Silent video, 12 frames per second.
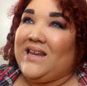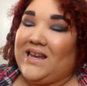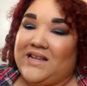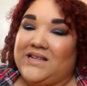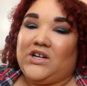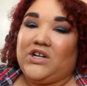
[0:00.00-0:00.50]
it
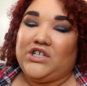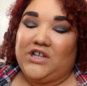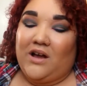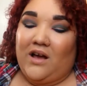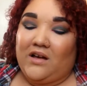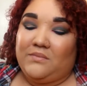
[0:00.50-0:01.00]
is our
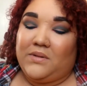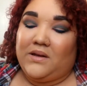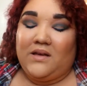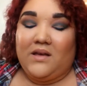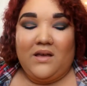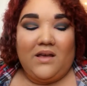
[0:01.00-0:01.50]
job,
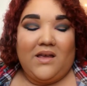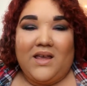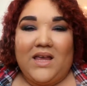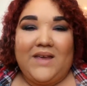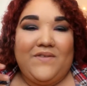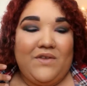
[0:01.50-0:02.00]
but
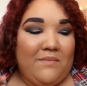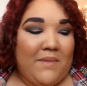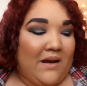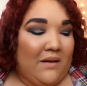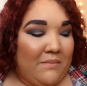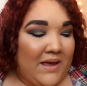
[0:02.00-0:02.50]
if you
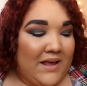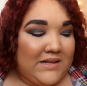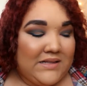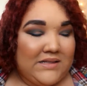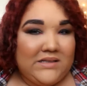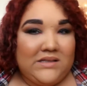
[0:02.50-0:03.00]
made a
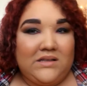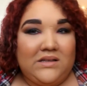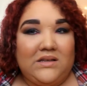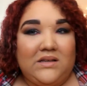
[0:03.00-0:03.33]
mess,